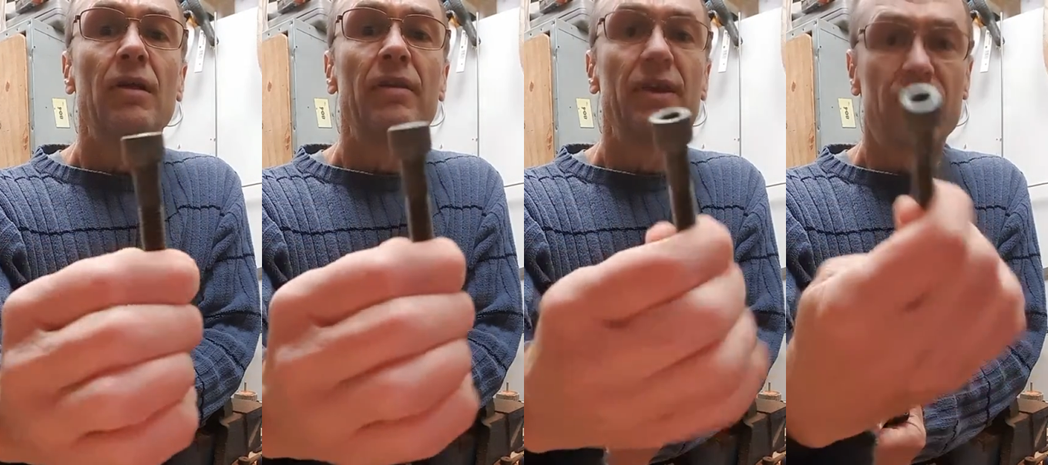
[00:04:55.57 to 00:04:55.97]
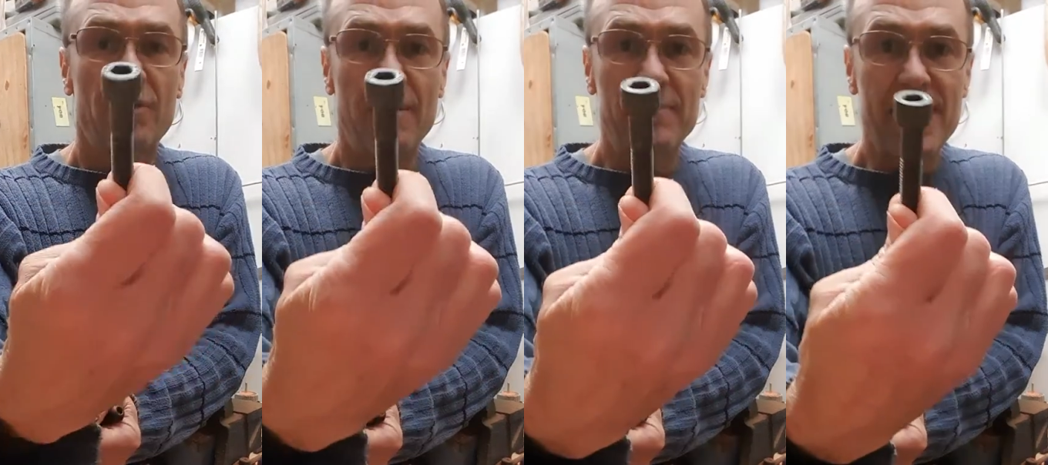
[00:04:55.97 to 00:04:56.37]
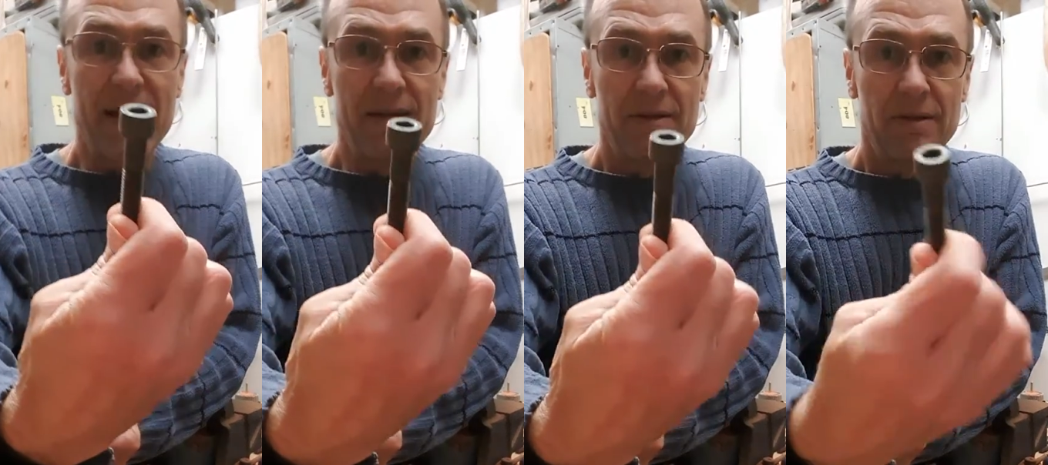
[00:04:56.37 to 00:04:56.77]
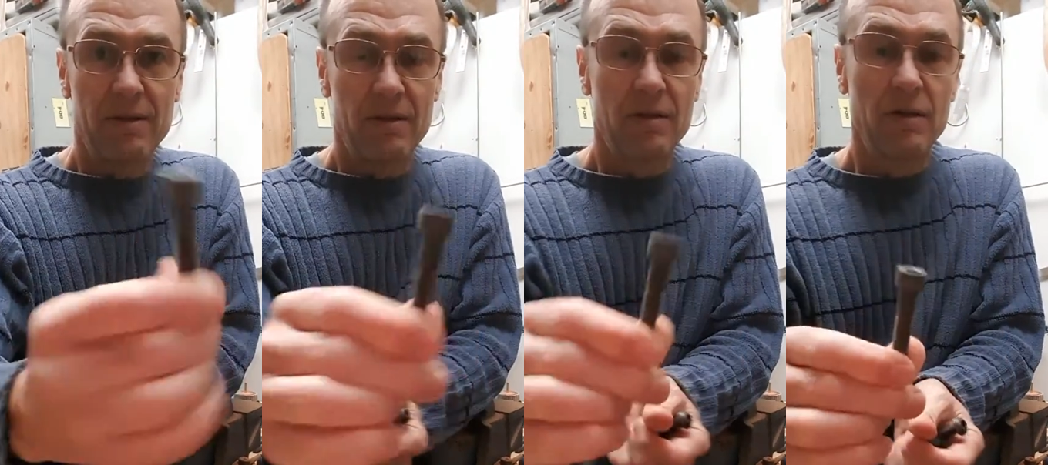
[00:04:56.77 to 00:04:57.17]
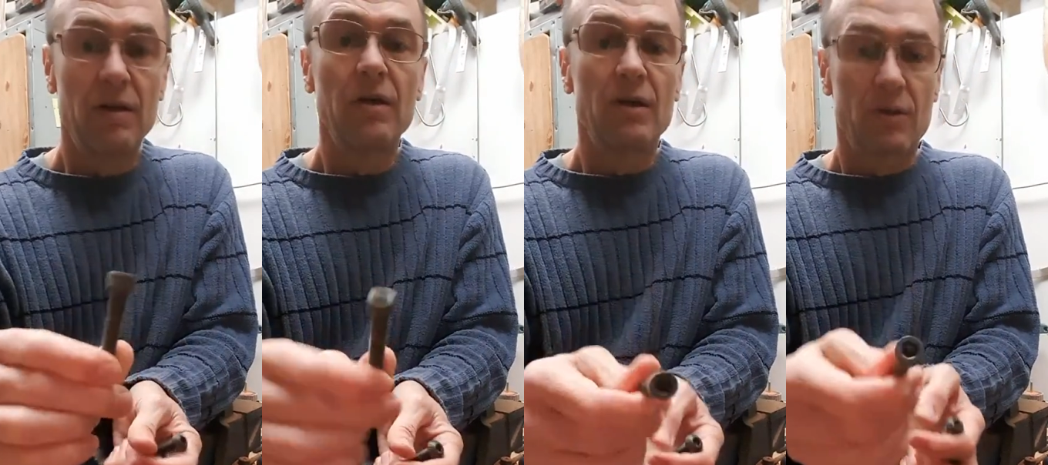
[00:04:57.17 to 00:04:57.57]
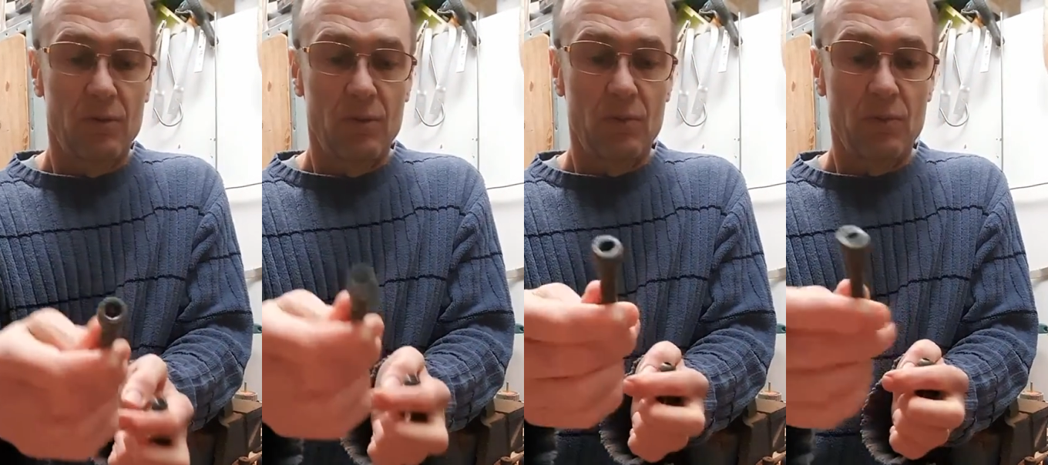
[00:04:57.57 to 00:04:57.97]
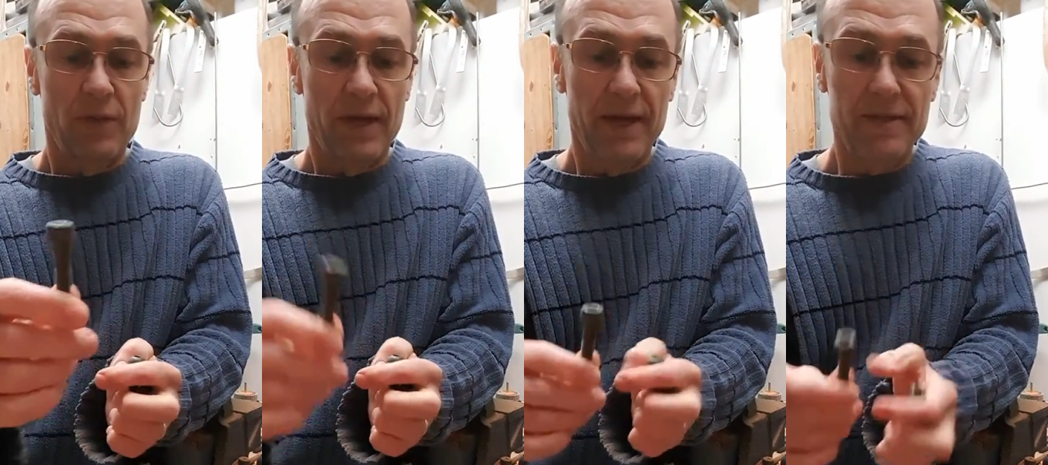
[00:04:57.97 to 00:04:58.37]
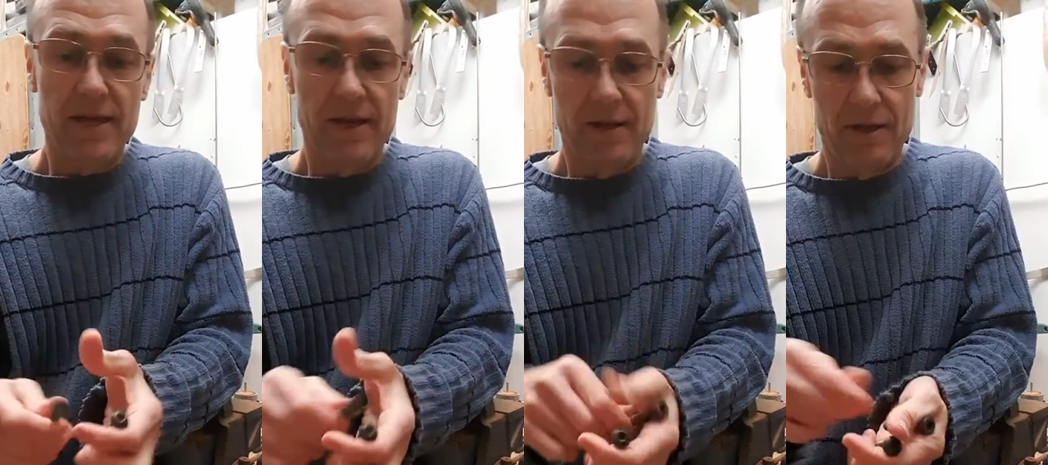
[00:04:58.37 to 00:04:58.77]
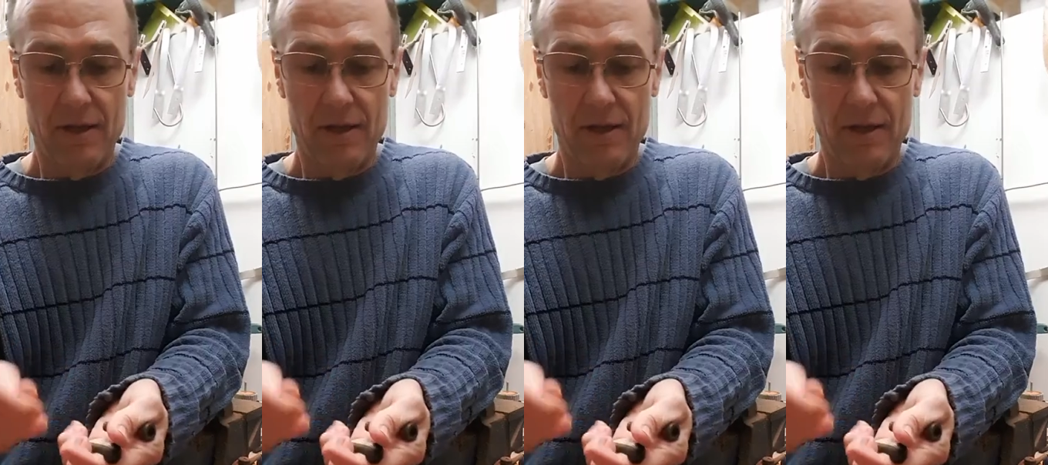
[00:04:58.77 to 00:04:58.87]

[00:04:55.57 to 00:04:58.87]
These are M10 with a hex head.